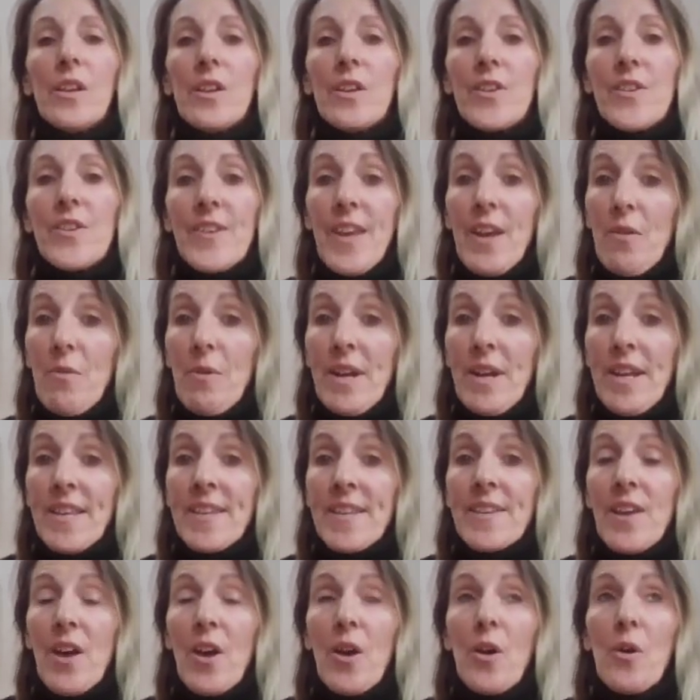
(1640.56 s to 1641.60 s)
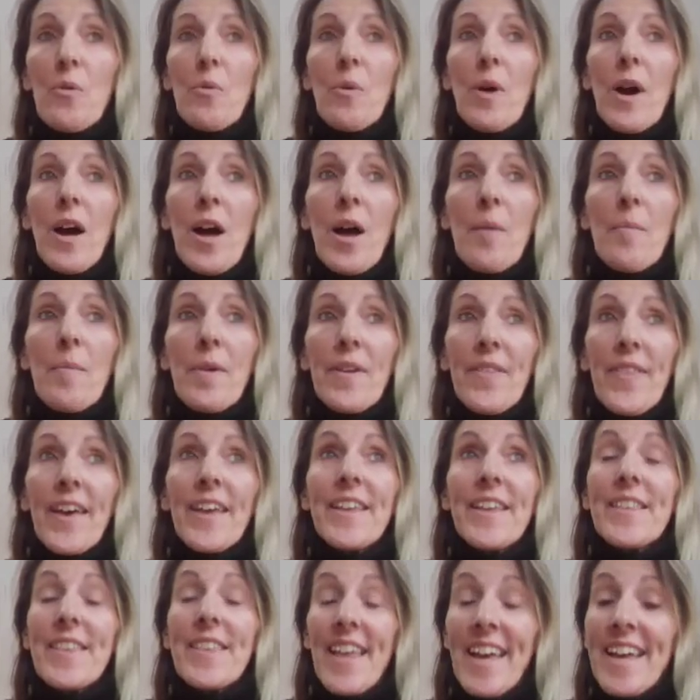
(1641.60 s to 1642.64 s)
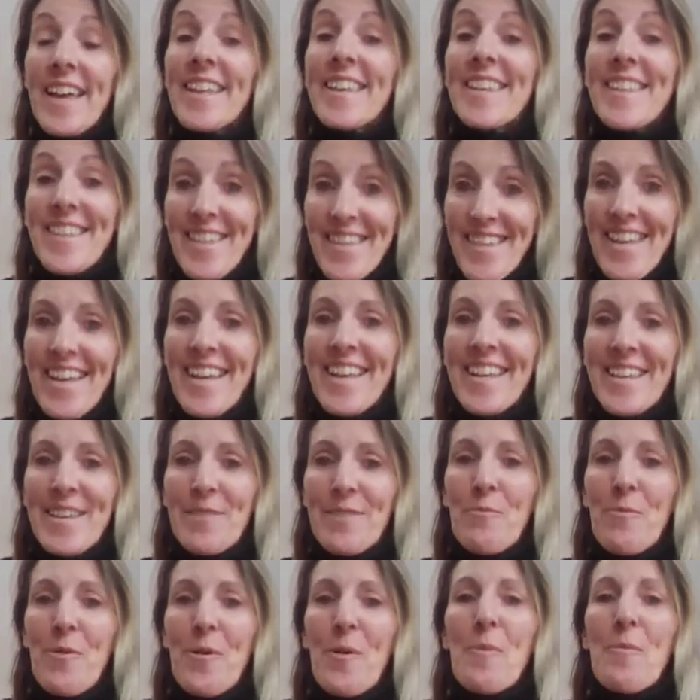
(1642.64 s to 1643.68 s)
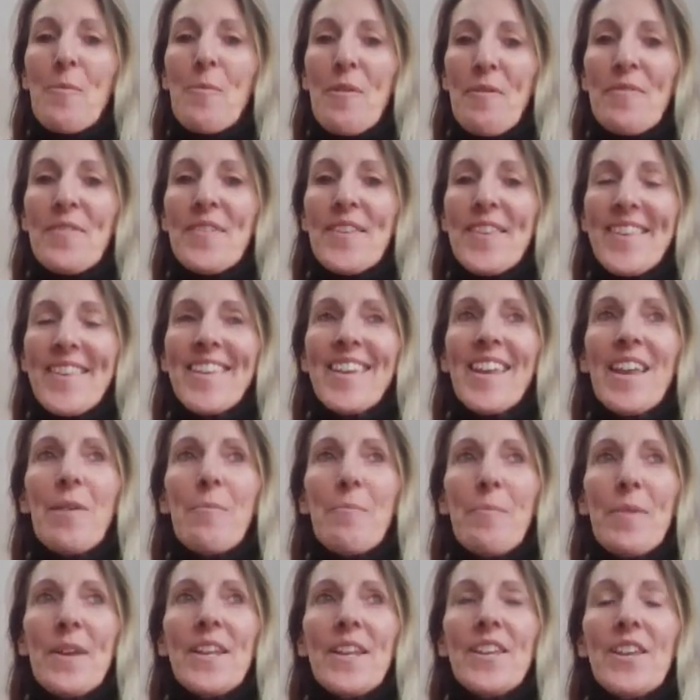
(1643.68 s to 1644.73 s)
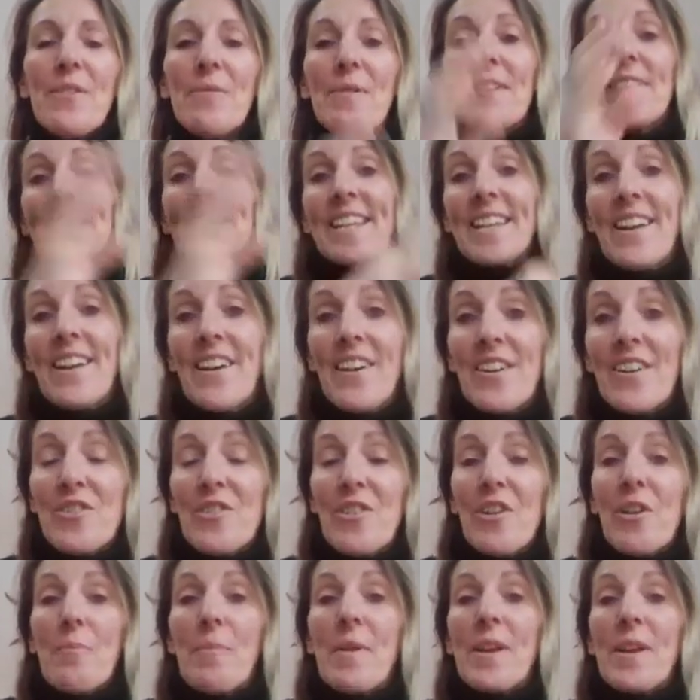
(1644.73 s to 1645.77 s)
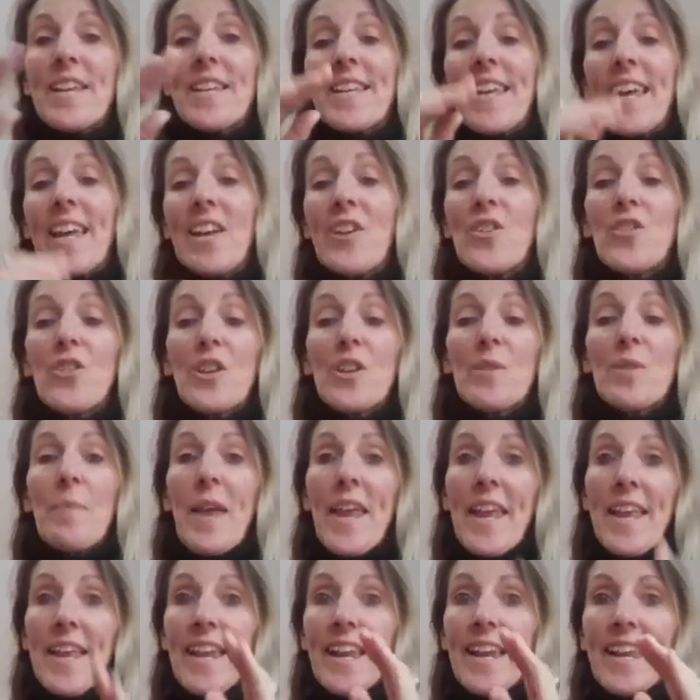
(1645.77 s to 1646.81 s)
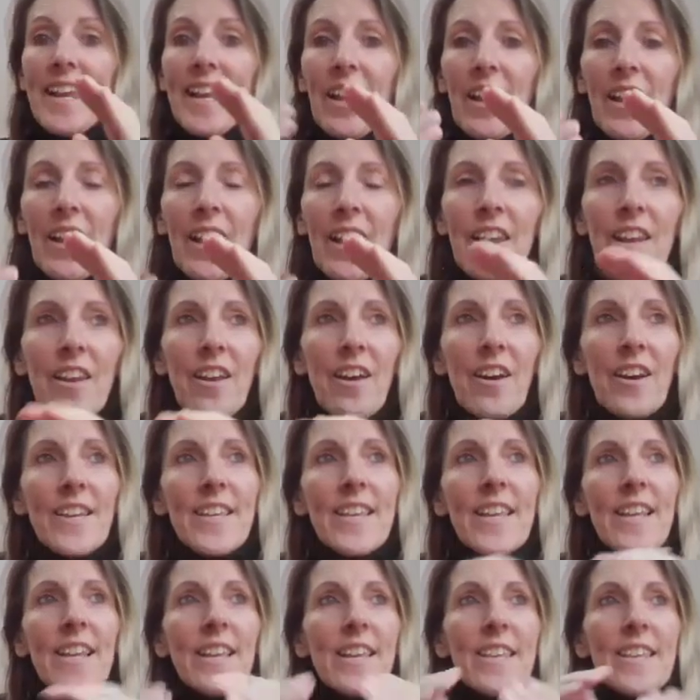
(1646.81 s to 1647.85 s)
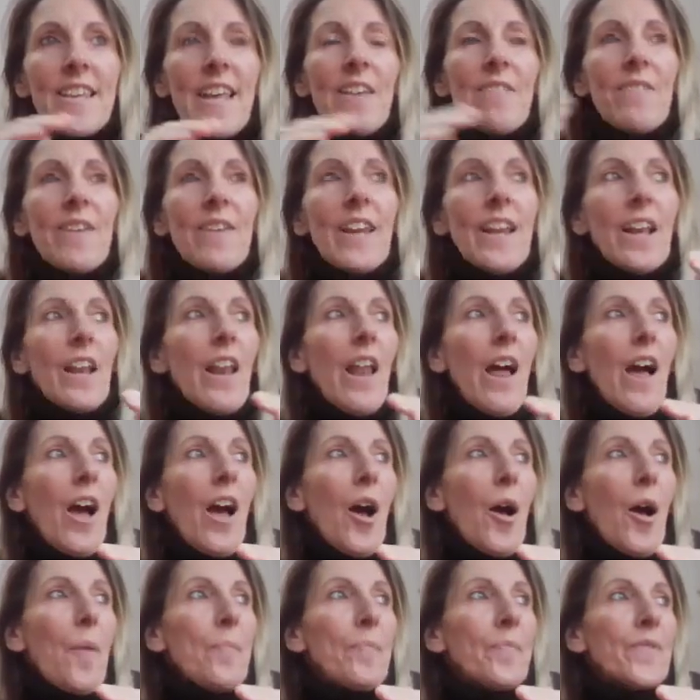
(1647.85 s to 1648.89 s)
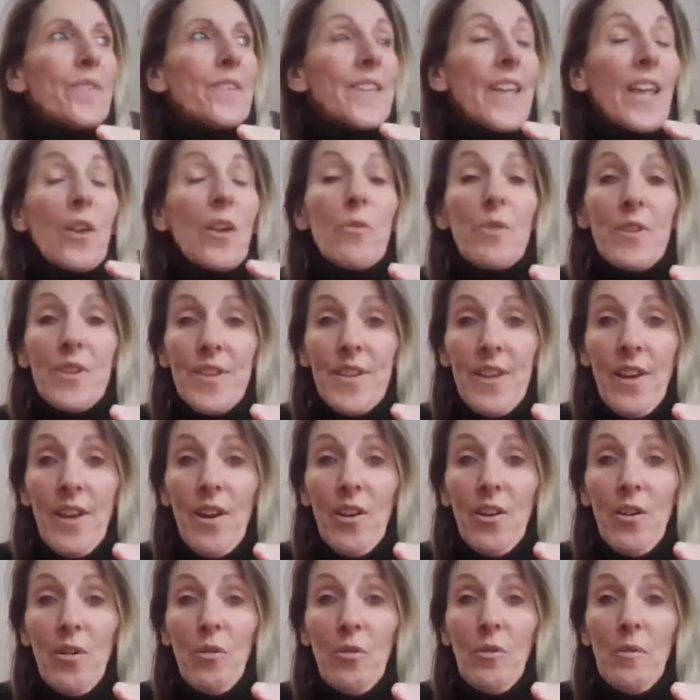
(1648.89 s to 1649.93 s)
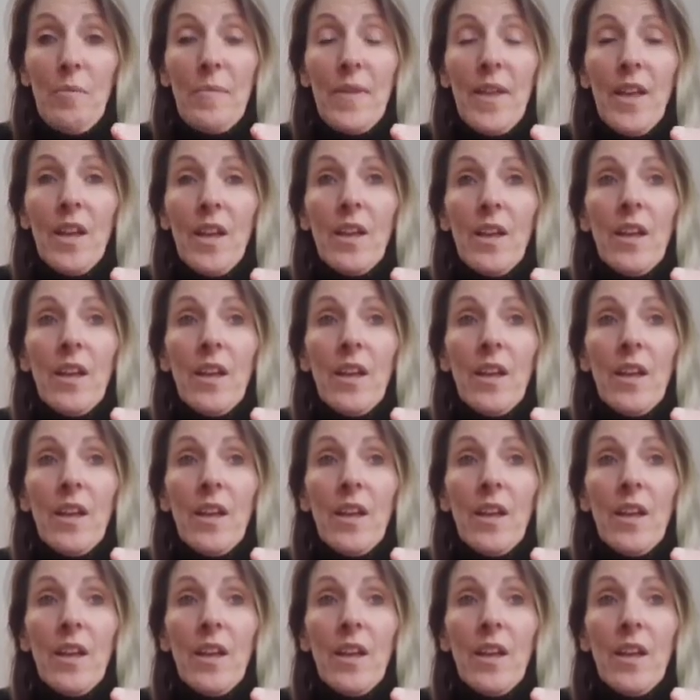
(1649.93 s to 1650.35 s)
series. So that's what we've been doing this last year in meditations, but in a nice little safe little sacred circle.